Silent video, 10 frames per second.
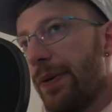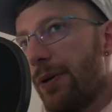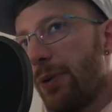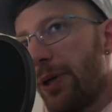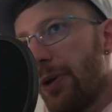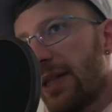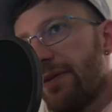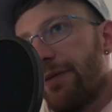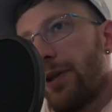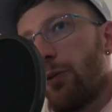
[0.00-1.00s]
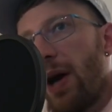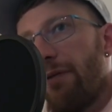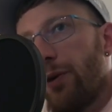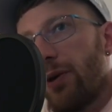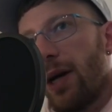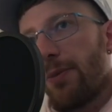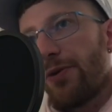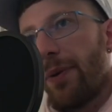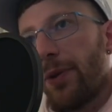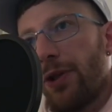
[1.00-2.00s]
radioactive gravel comes
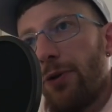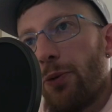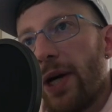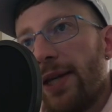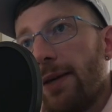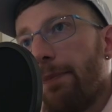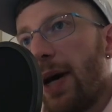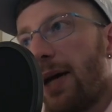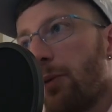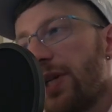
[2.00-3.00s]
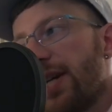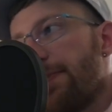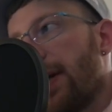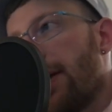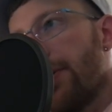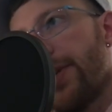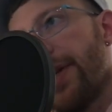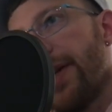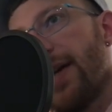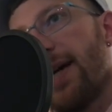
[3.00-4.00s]
from a uranium mine which has been closed
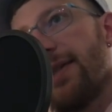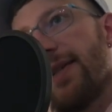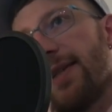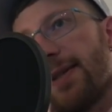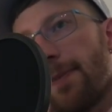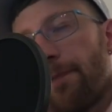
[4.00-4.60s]
in the 90s.